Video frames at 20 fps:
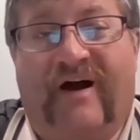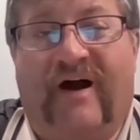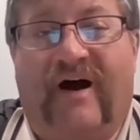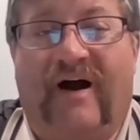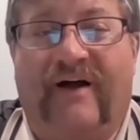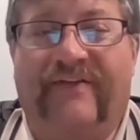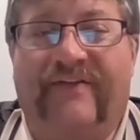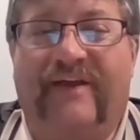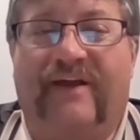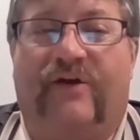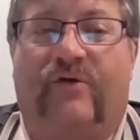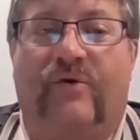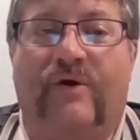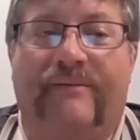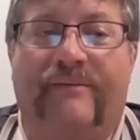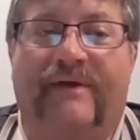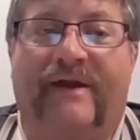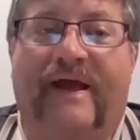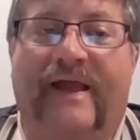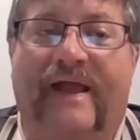on the
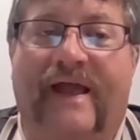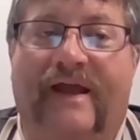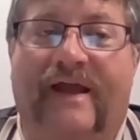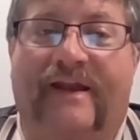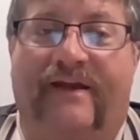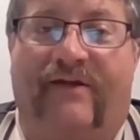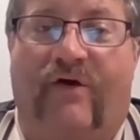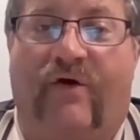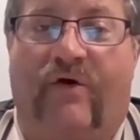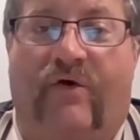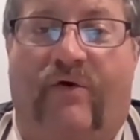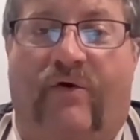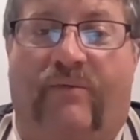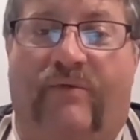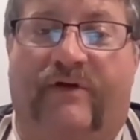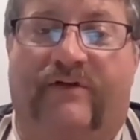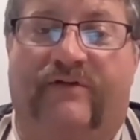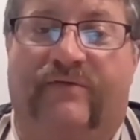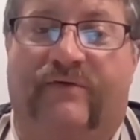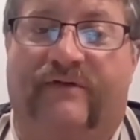equipment I had at home,
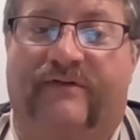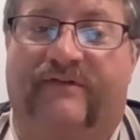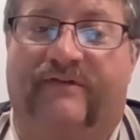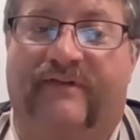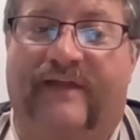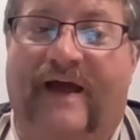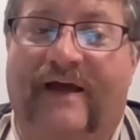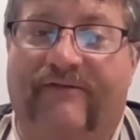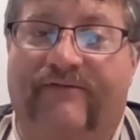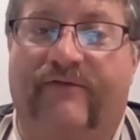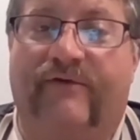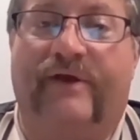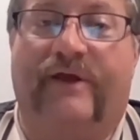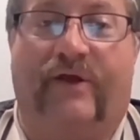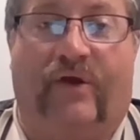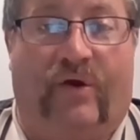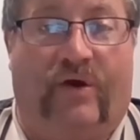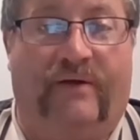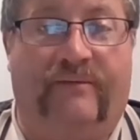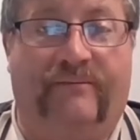which was not very
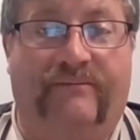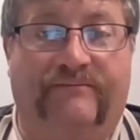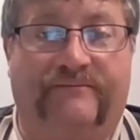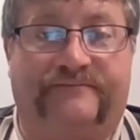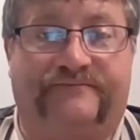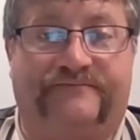good.